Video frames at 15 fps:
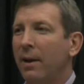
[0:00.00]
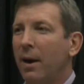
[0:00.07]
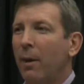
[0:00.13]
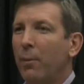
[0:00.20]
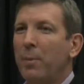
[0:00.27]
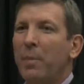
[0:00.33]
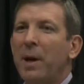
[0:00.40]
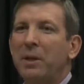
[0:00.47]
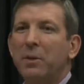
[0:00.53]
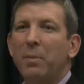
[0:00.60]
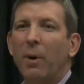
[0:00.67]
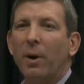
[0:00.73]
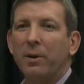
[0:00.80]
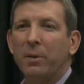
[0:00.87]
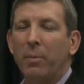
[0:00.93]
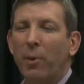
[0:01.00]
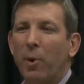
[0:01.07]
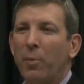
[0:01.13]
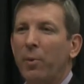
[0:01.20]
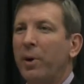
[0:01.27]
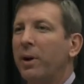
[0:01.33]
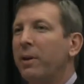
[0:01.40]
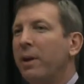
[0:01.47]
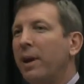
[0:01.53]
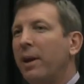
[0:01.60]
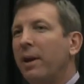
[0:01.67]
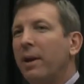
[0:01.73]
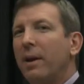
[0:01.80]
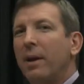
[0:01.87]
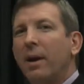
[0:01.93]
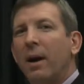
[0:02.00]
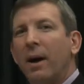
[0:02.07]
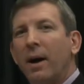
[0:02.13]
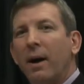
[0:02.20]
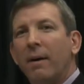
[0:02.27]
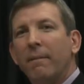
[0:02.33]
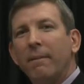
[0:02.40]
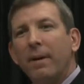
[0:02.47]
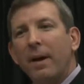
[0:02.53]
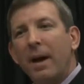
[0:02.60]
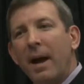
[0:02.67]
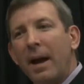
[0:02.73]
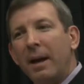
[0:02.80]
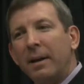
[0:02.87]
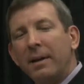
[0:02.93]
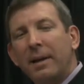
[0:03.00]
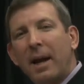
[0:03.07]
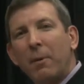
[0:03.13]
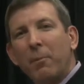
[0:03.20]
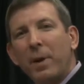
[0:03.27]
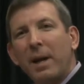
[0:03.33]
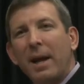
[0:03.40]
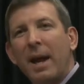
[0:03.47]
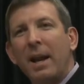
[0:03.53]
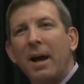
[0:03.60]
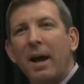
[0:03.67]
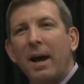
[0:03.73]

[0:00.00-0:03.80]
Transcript: Are we benchmarked appropriately? Uh, and can we